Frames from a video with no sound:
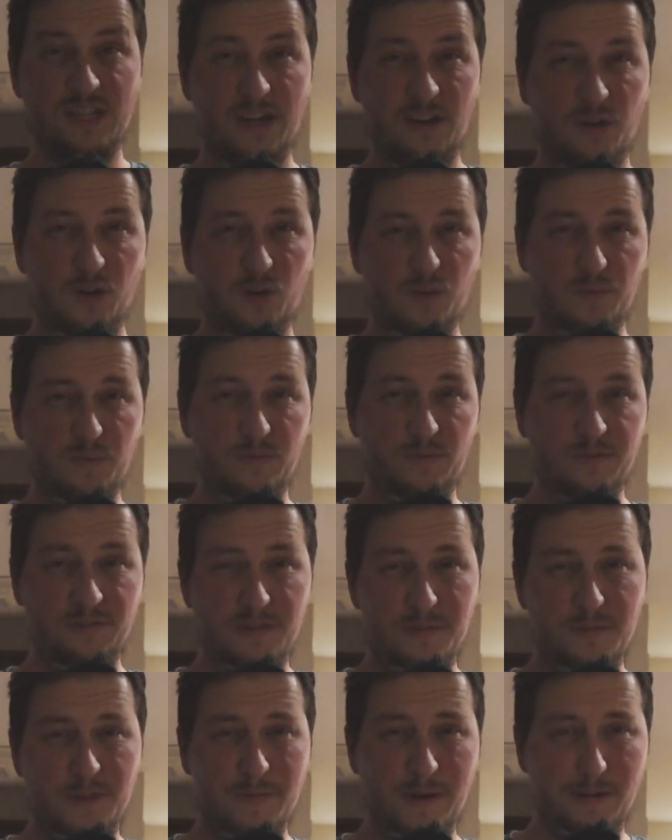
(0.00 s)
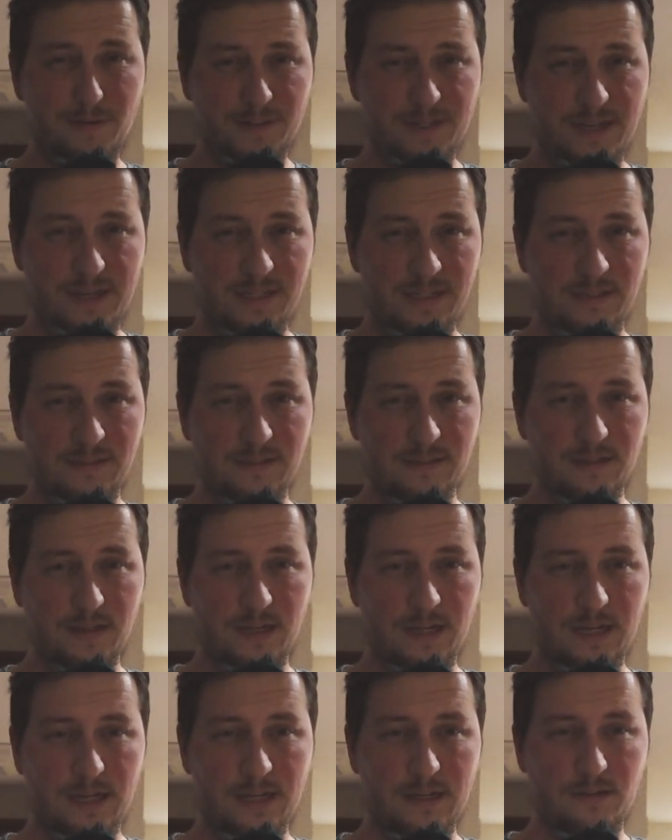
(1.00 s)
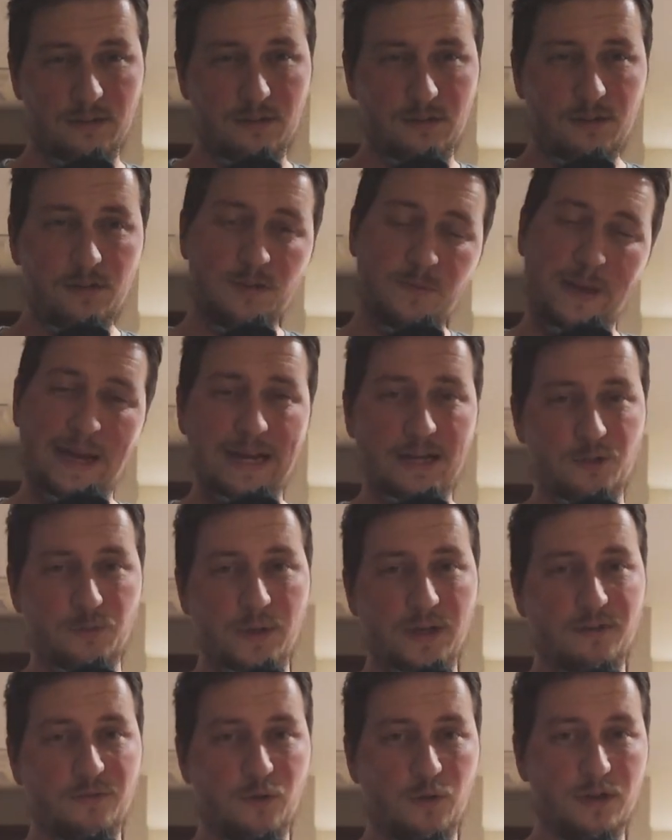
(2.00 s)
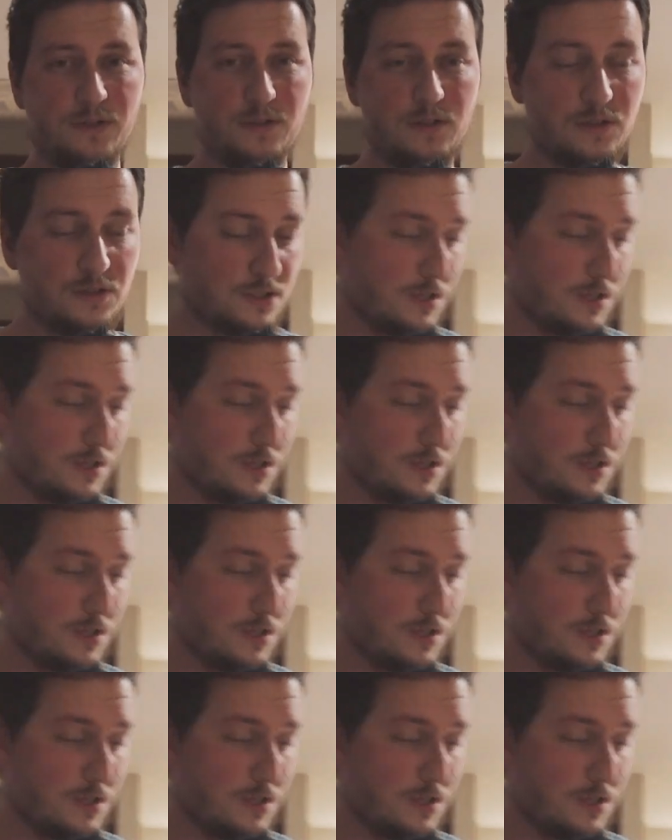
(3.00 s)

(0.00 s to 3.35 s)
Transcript: got home from the Bible study and there's a package waiting for us.